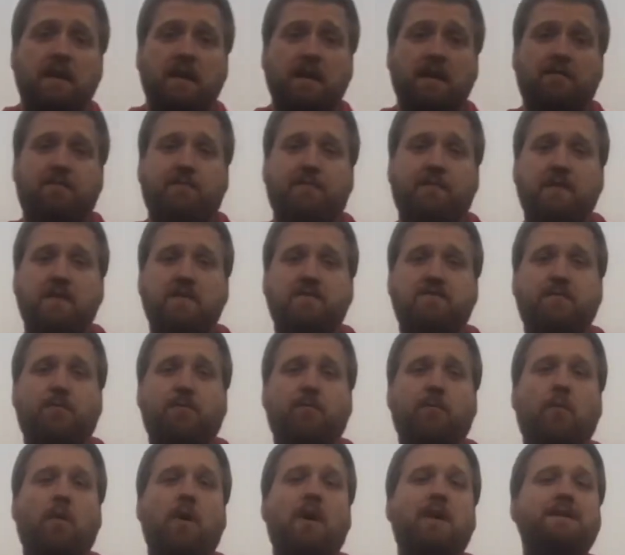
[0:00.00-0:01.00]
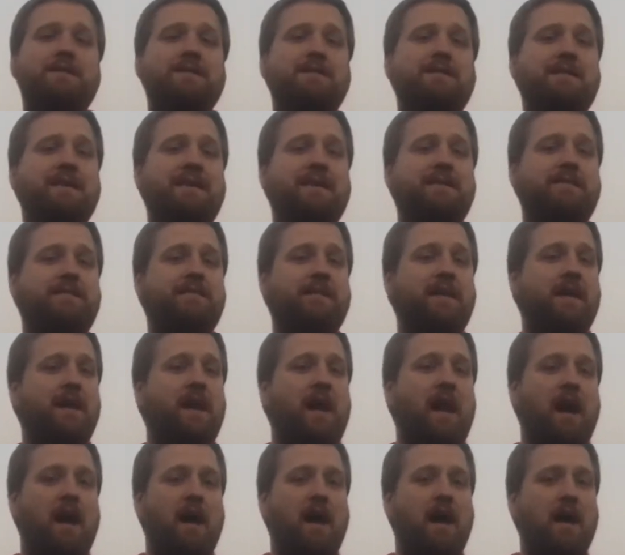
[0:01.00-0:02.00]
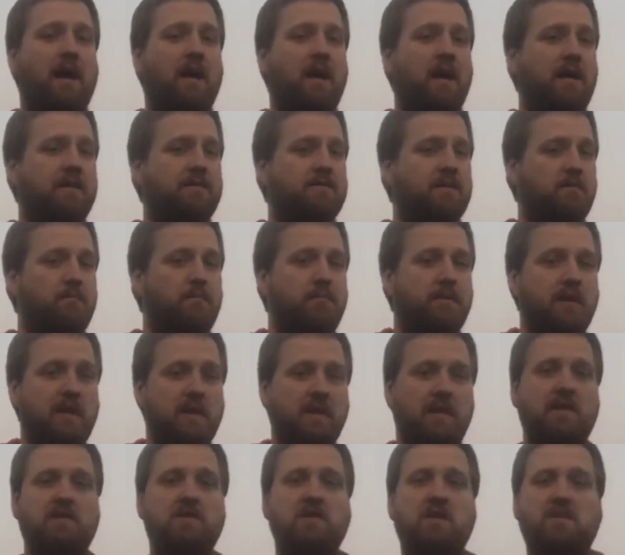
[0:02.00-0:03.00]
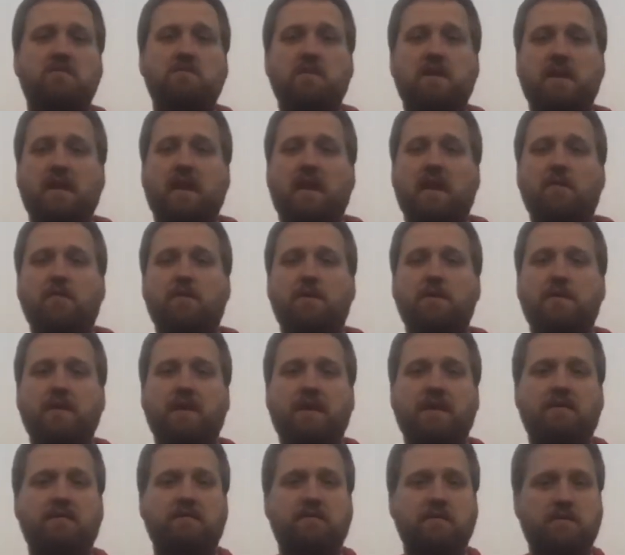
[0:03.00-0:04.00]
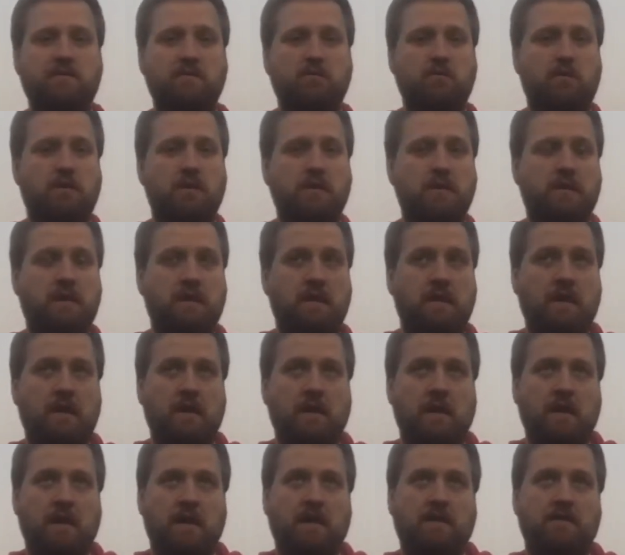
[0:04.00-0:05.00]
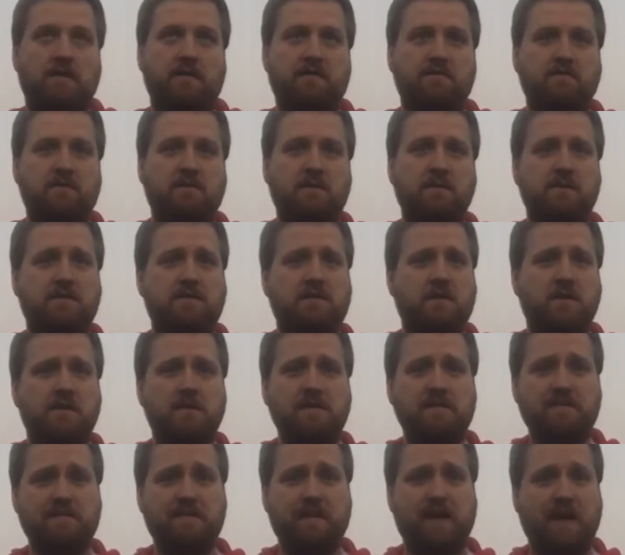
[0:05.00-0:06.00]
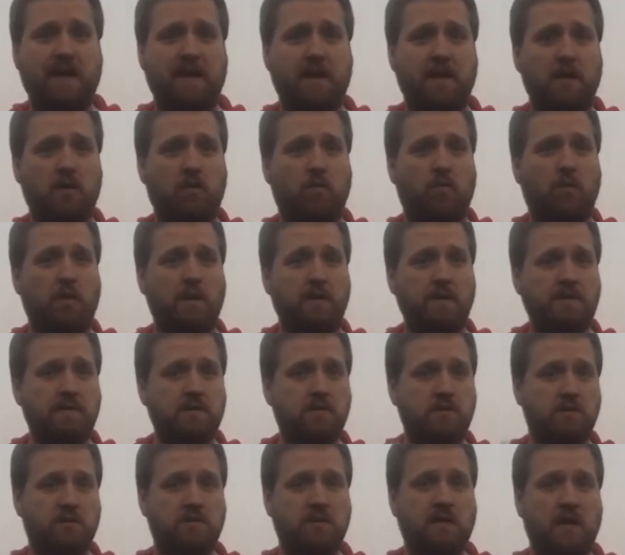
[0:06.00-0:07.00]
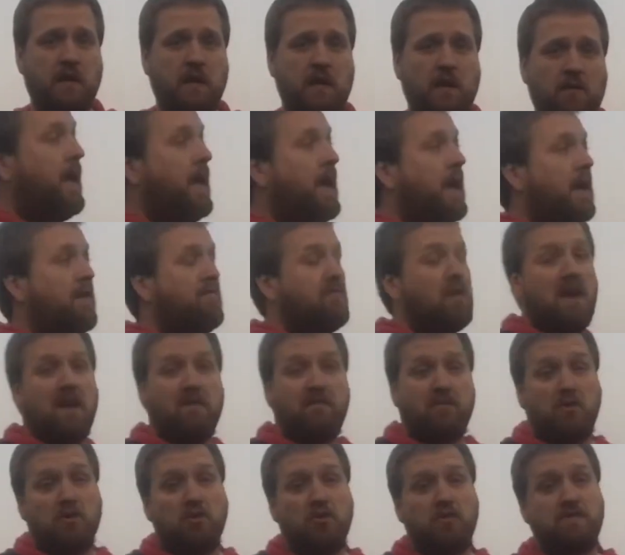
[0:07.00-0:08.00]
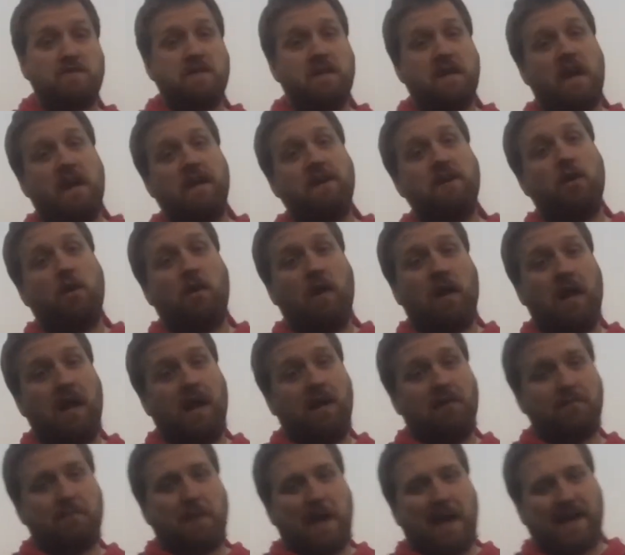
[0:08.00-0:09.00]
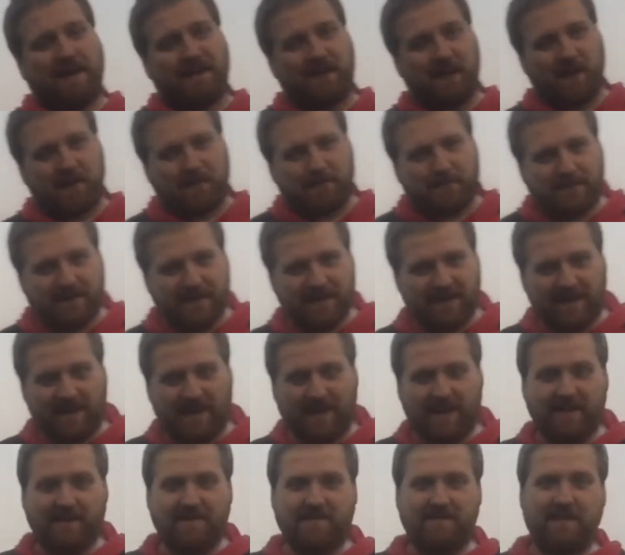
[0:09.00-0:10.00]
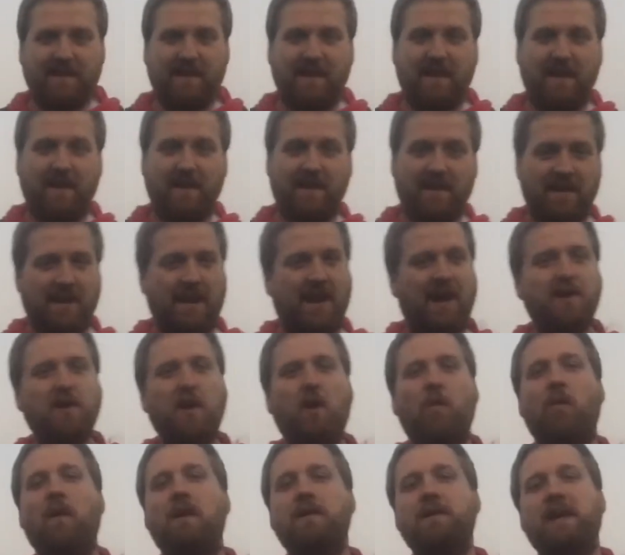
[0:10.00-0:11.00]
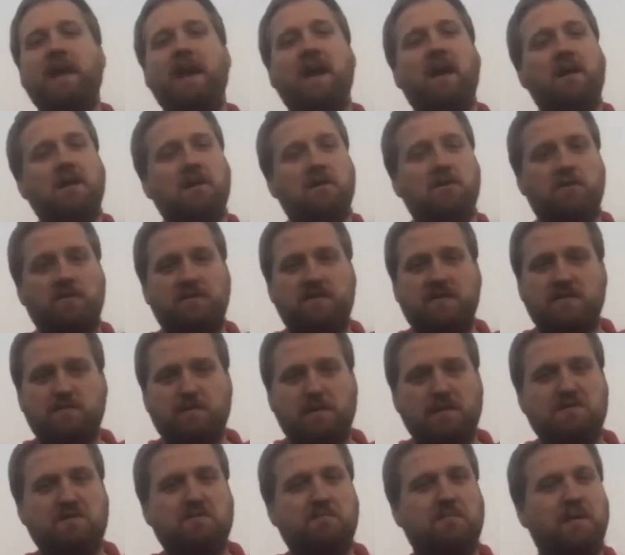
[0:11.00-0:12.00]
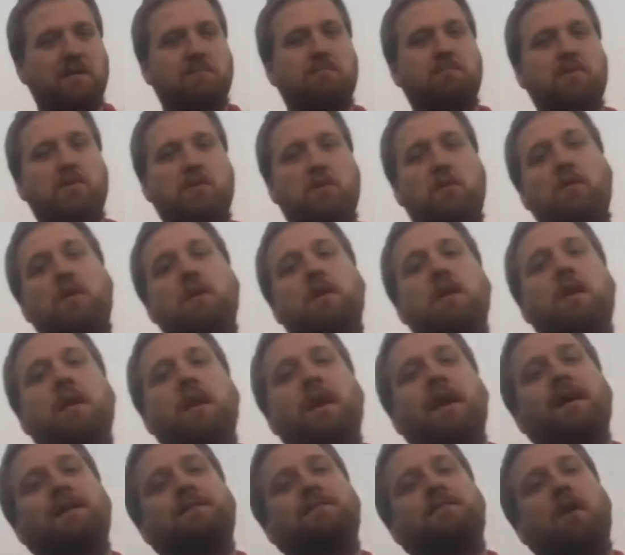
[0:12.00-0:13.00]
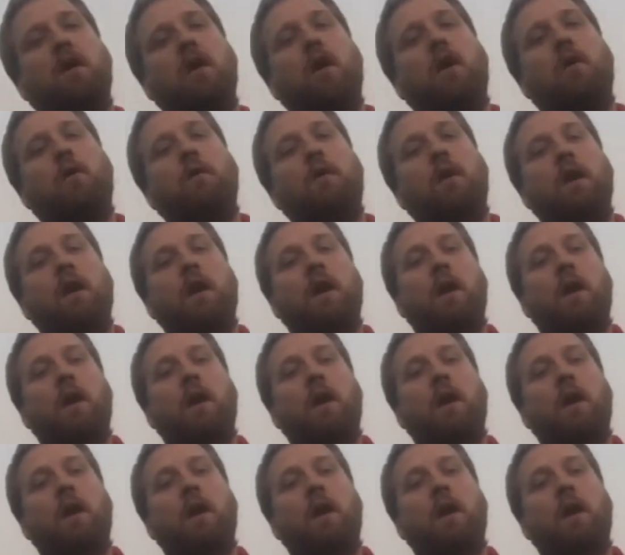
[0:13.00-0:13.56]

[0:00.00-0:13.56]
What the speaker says: If there's one disc that has completely changed my game, I think it's this one. This one is courtesy of Eric Woyden. Shout out. If I ever lose it, I know I'll have backups, and I know one day I'm going to lose it, especially being blue. So